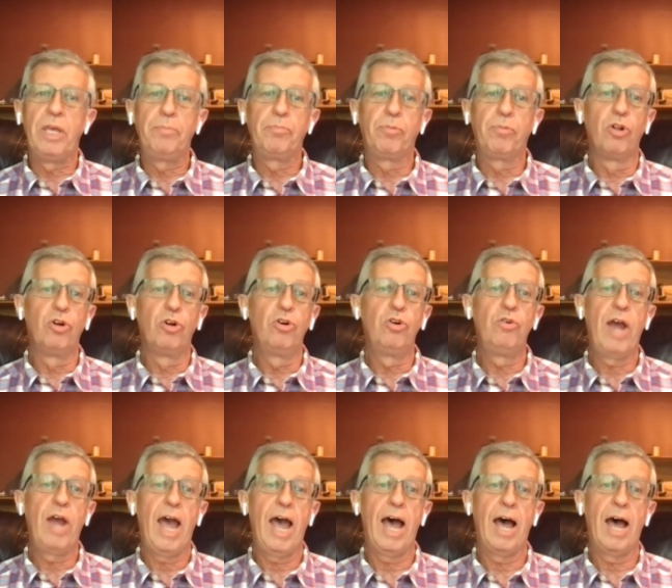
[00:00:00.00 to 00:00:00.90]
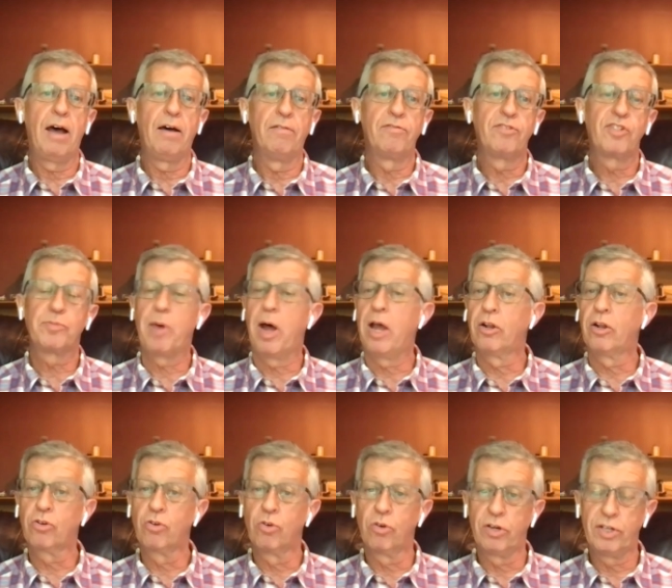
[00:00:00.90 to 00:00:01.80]
people who have
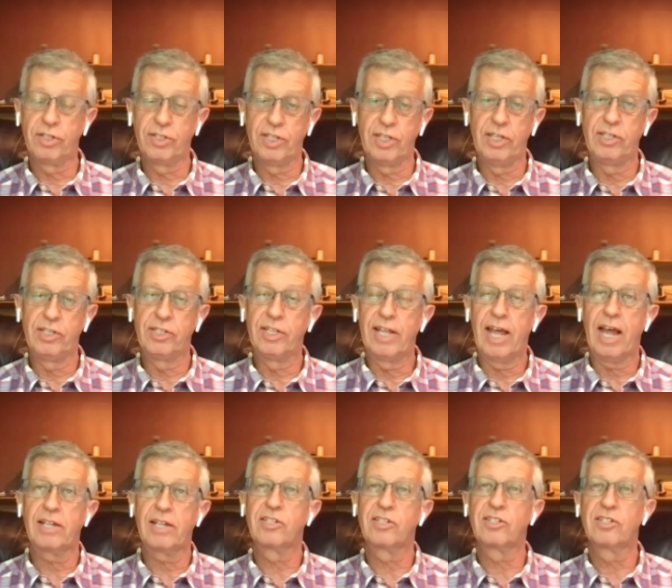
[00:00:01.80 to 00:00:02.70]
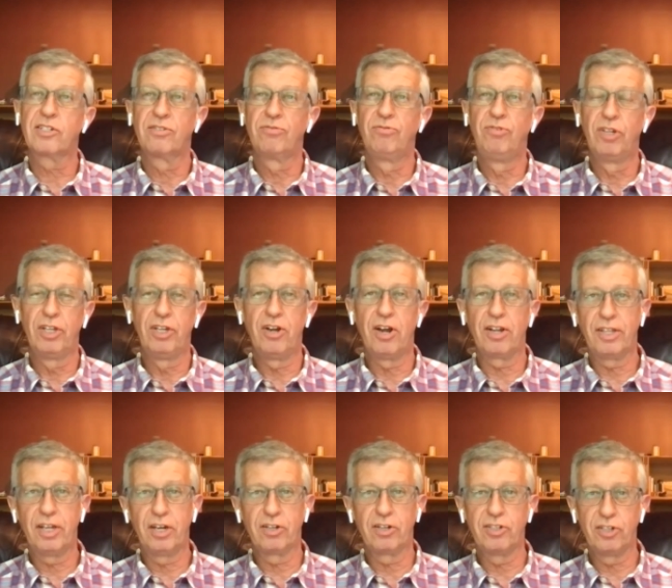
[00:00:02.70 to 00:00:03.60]
spinal cord disease, and that's really
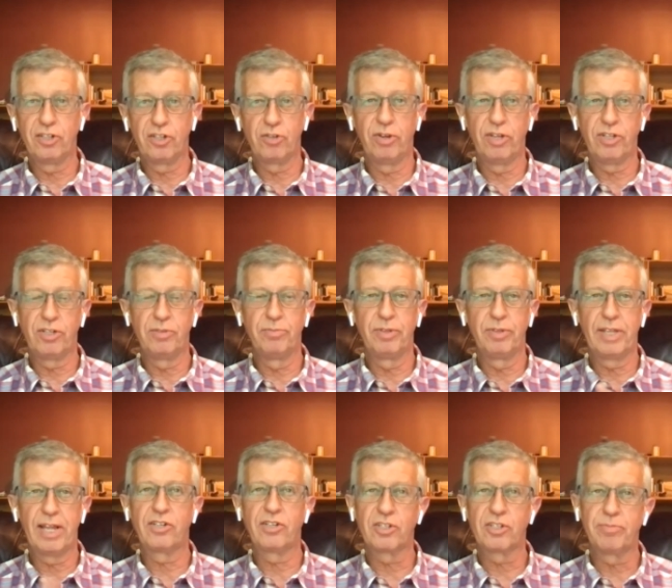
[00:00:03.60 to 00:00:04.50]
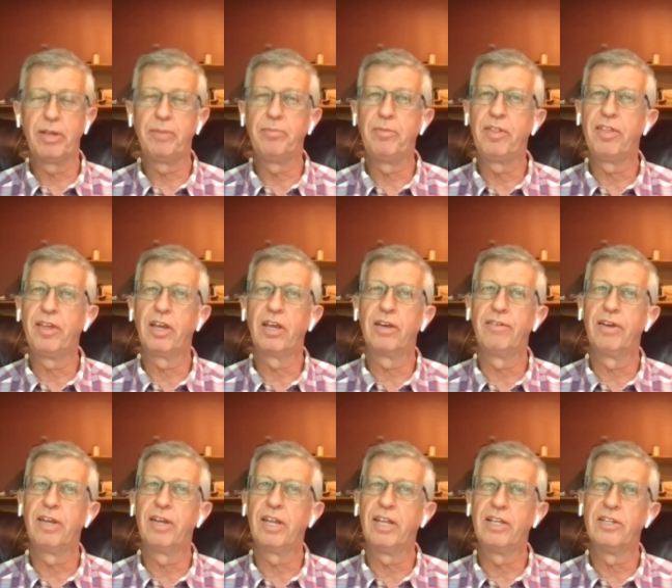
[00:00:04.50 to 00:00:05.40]
not their situation, but that mm. just made me think
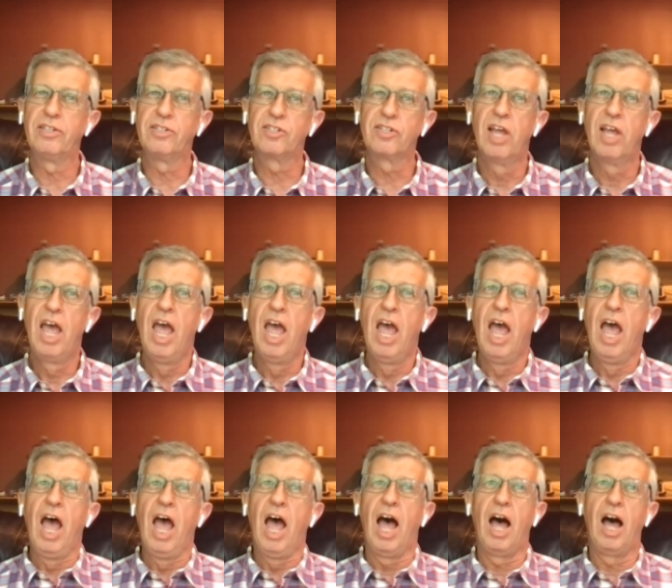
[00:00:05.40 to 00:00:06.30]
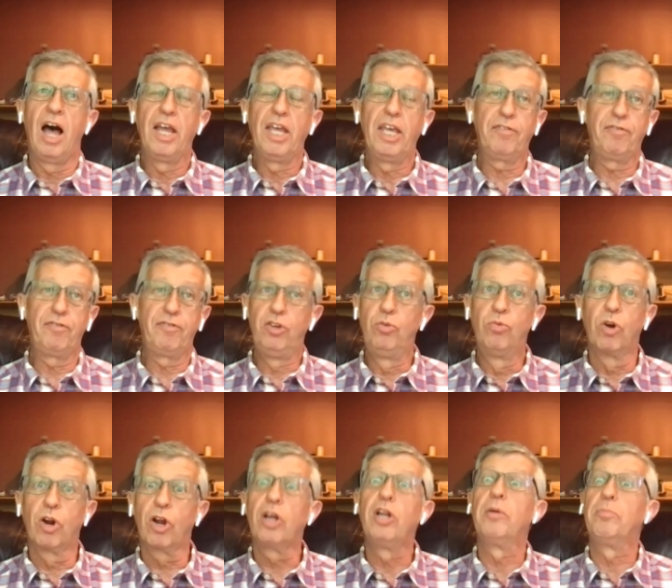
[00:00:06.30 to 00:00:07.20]
of it, is uh, if
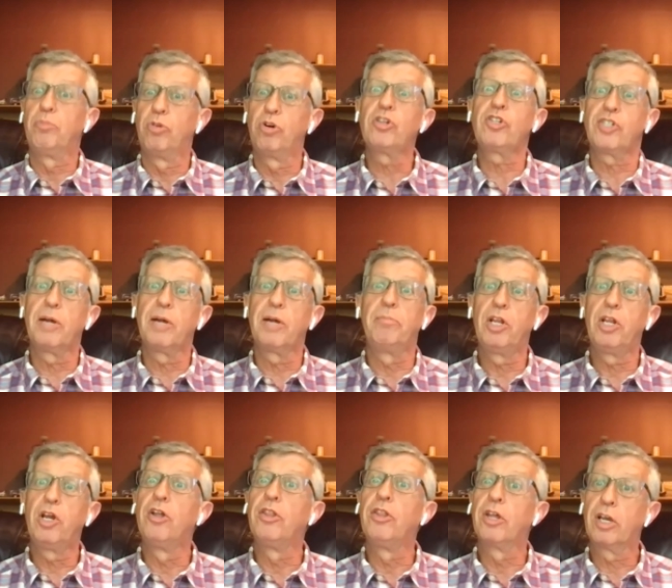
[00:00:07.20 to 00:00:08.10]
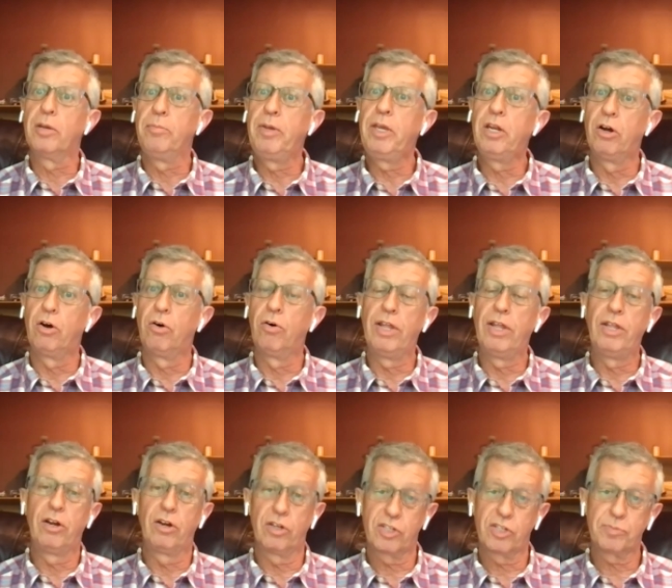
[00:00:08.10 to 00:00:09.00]
you were going to push somebody on the Camino
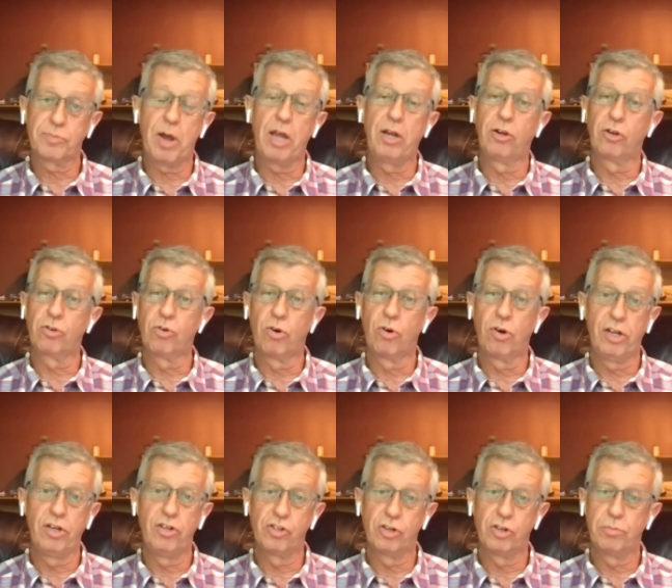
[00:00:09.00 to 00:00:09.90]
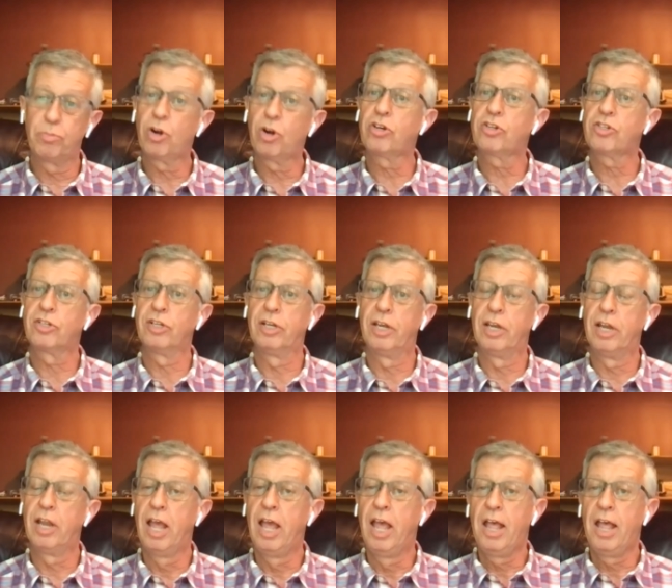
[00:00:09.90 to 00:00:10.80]
and they're a spinal cord injured
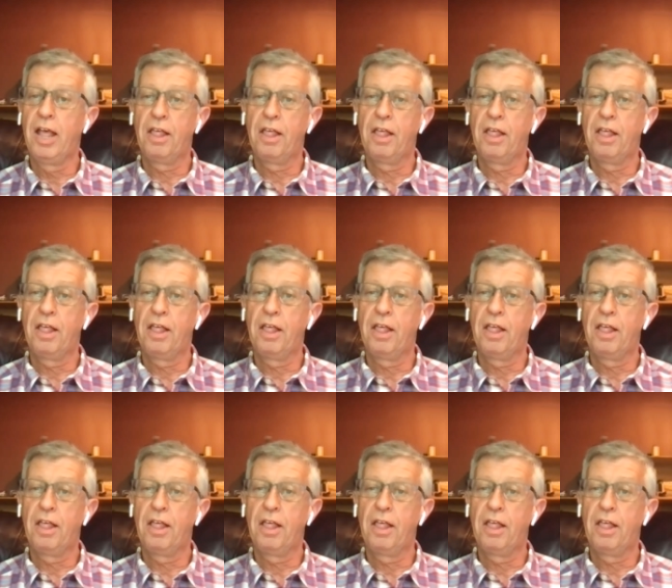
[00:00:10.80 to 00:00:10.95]
person,